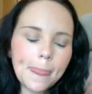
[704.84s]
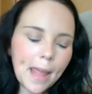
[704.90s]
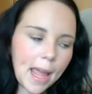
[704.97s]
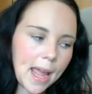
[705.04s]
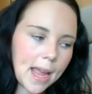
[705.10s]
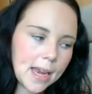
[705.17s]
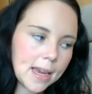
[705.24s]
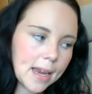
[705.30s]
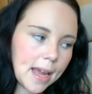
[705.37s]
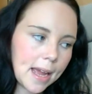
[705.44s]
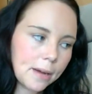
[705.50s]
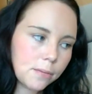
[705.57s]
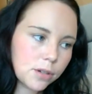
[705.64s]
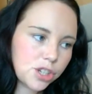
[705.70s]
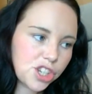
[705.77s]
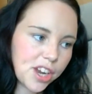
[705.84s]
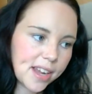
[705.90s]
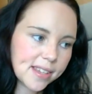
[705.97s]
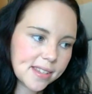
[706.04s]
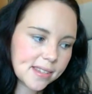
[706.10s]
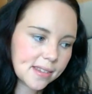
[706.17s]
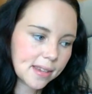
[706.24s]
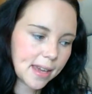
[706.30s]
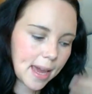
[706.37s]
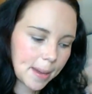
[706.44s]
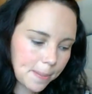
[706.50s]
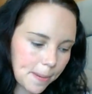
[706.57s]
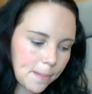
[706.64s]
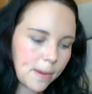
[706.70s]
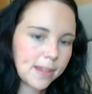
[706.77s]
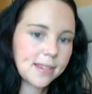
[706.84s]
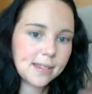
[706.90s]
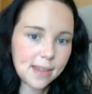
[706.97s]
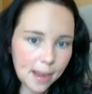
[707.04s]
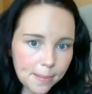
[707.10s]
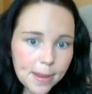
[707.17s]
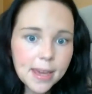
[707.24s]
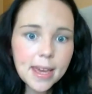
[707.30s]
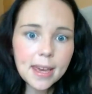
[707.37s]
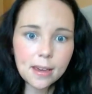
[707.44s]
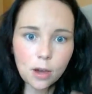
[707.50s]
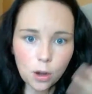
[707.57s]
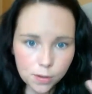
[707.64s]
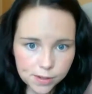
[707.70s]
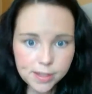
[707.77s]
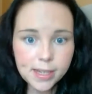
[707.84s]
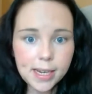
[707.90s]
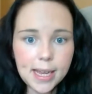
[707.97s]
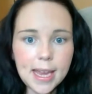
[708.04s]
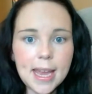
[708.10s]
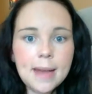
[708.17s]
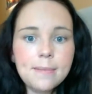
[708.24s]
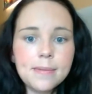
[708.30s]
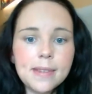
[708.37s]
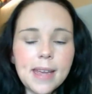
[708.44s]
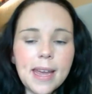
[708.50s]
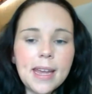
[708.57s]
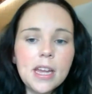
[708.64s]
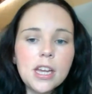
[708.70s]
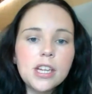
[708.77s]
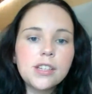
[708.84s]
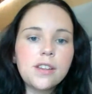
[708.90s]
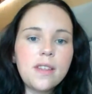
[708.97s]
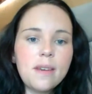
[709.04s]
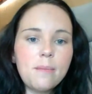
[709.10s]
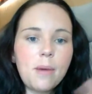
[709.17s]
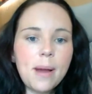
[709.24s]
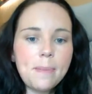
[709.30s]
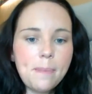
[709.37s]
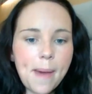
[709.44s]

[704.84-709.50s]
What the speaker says: and it was just keeping my stomach constantly empty. So then my